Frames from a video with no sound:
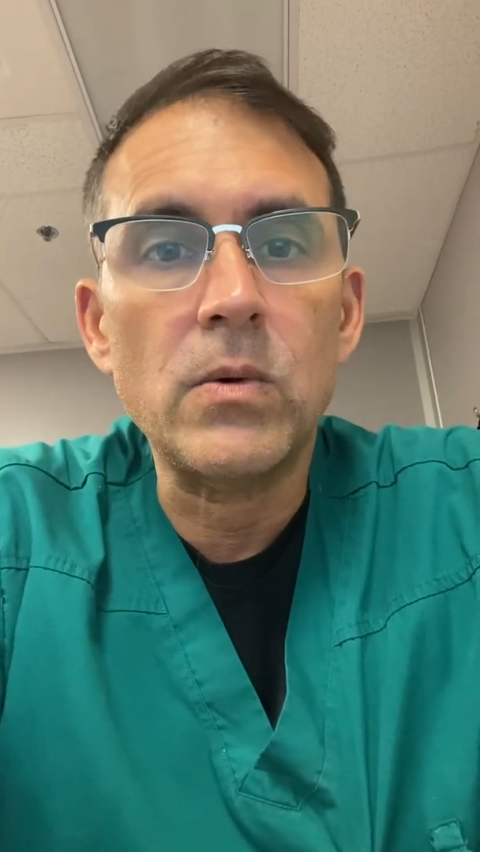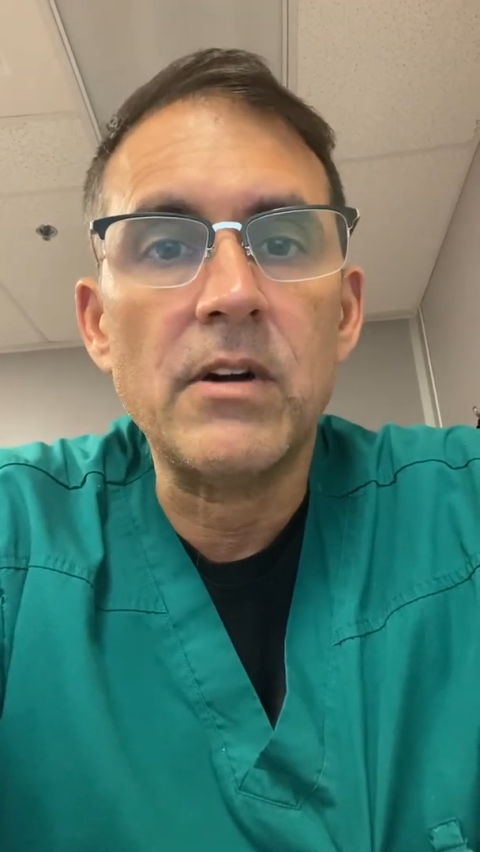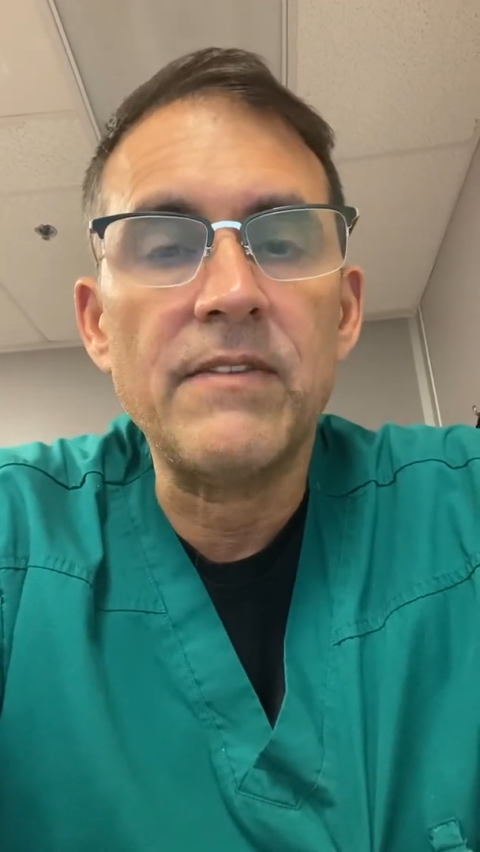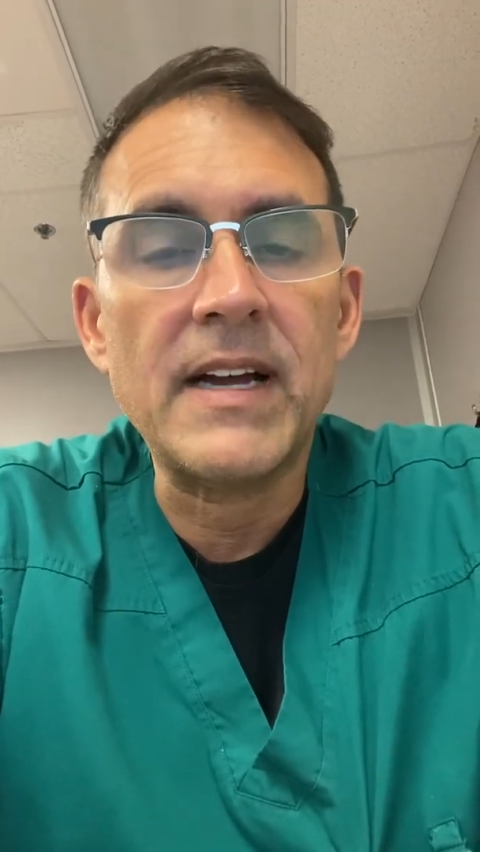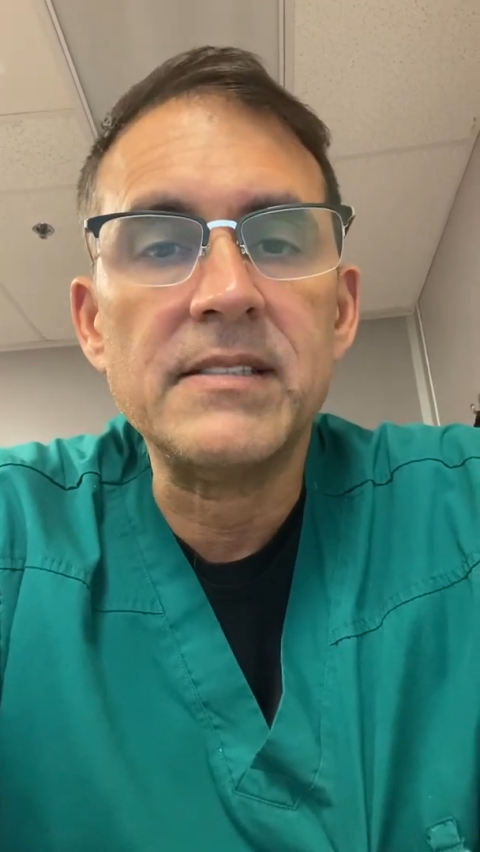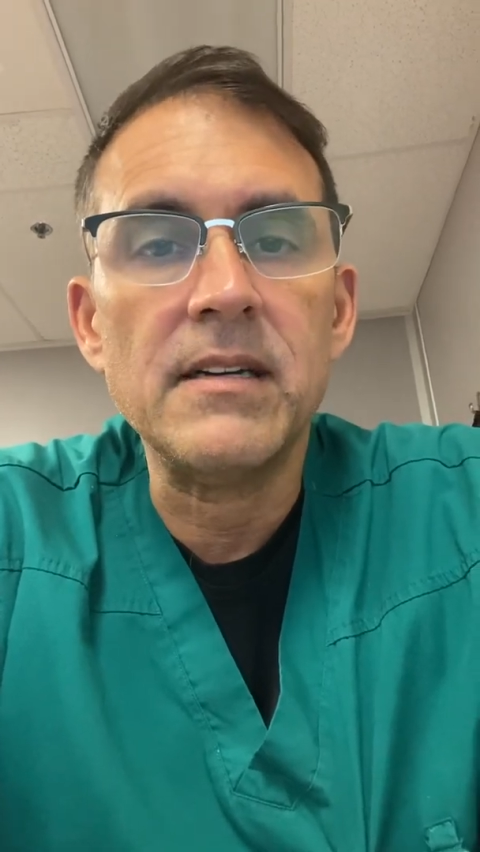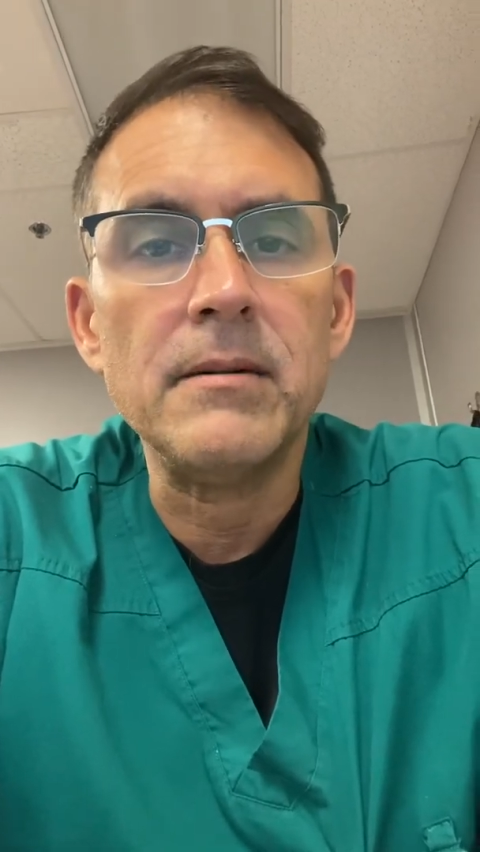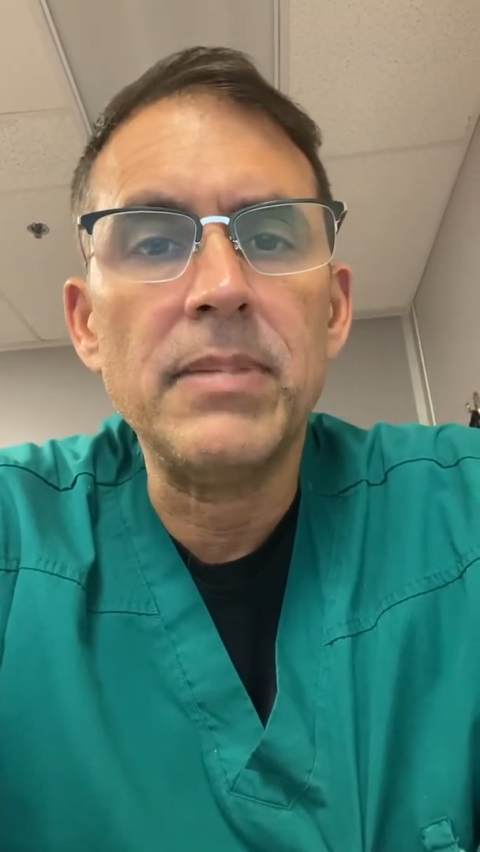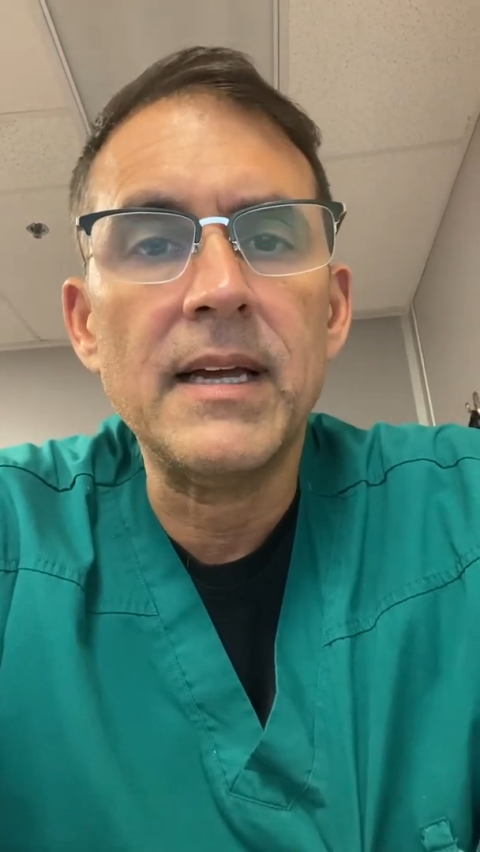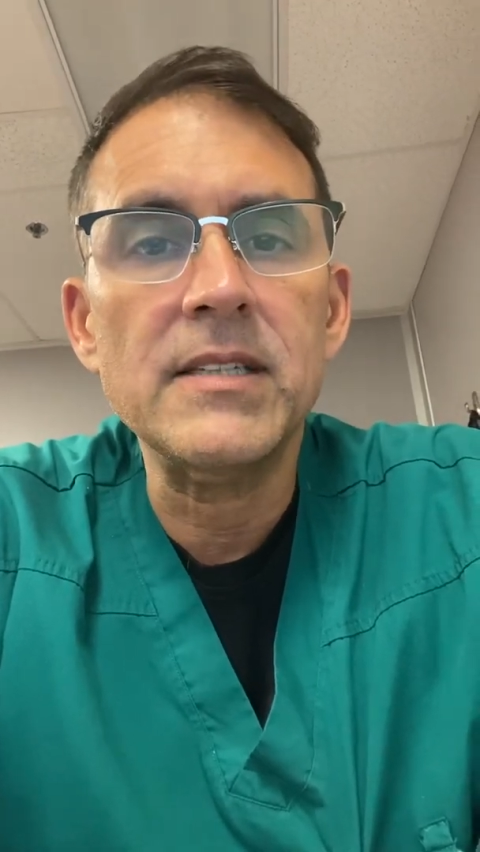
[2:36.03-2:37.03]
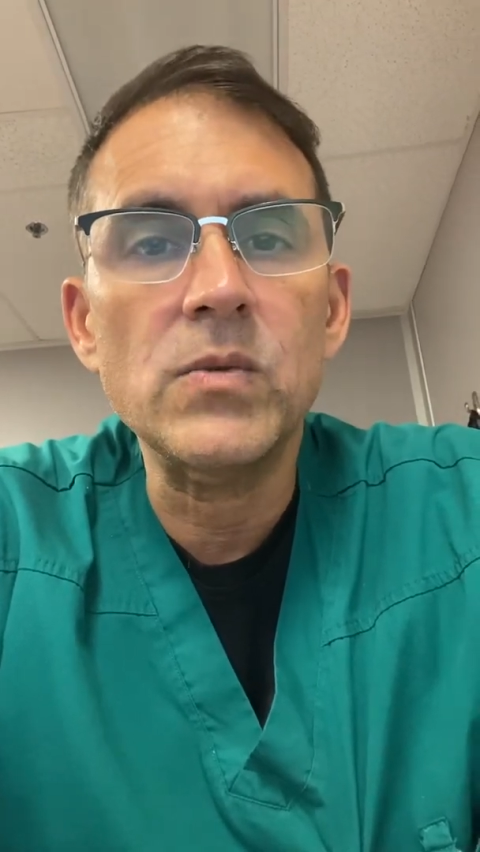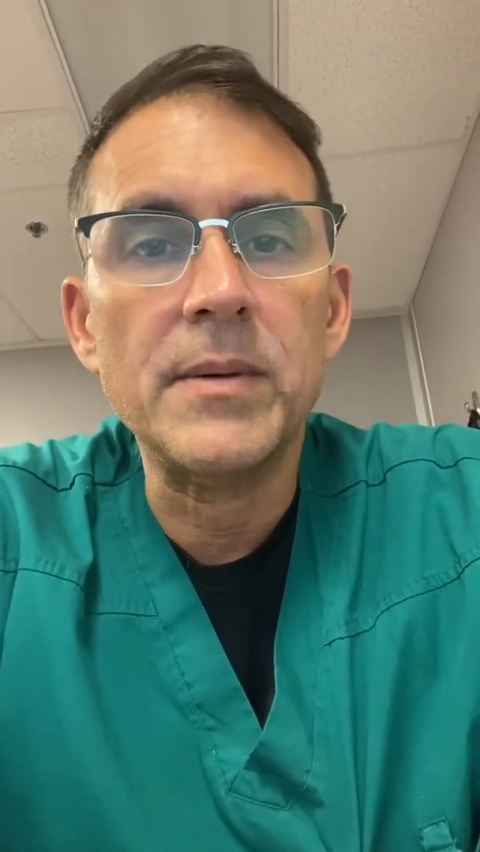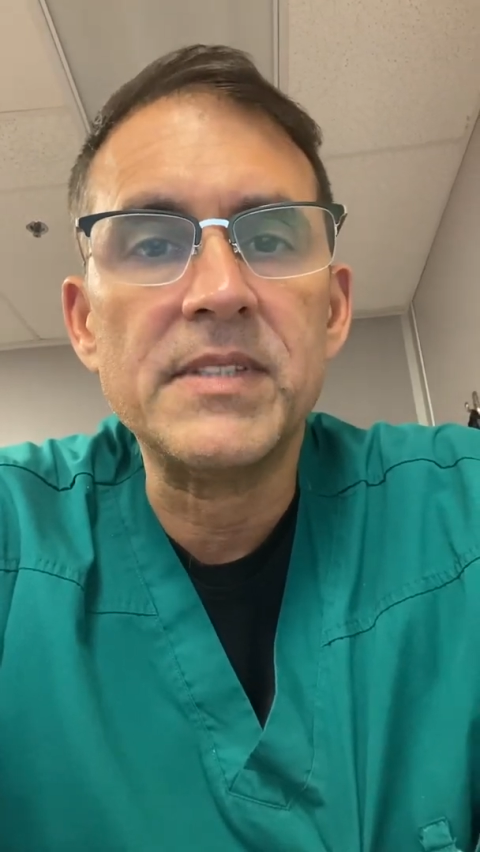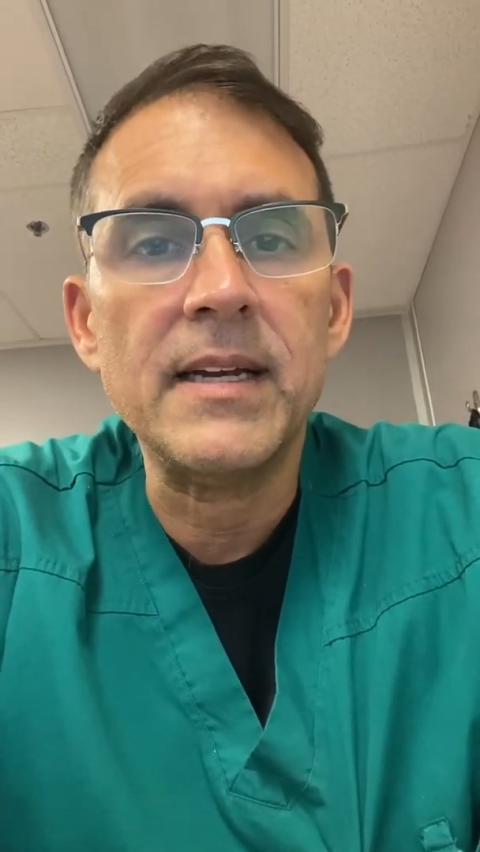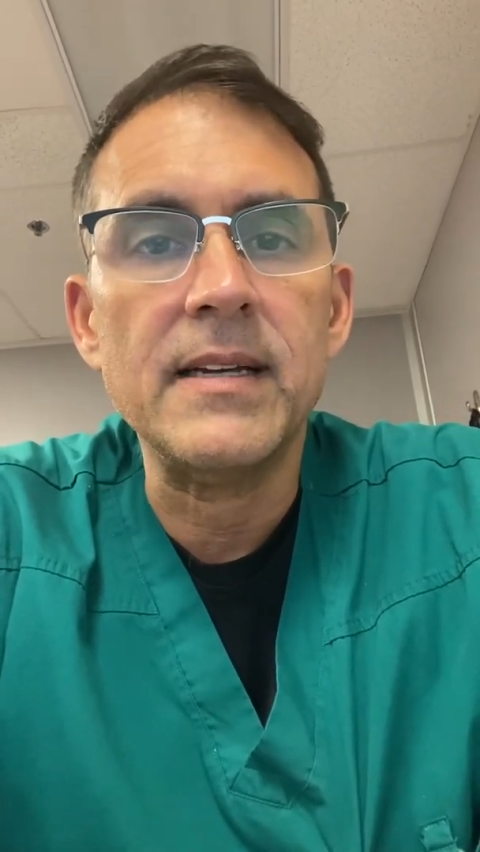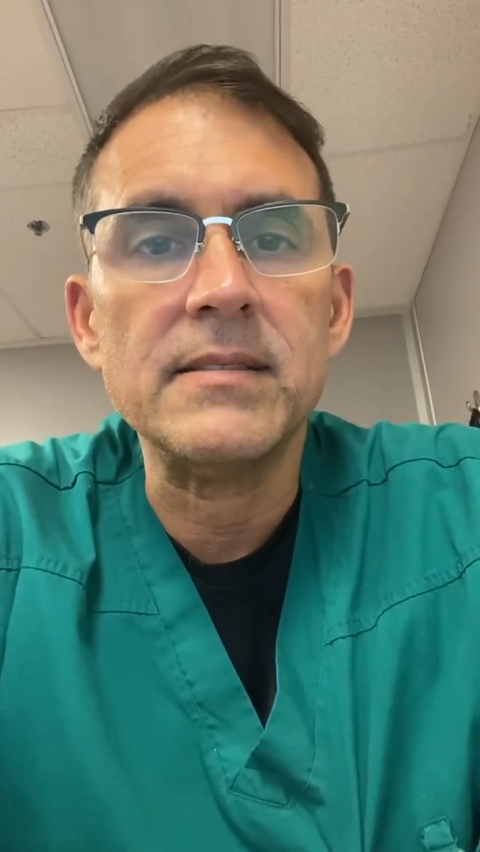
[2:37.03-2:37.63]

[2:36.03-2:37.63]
through our vaccine compliance website.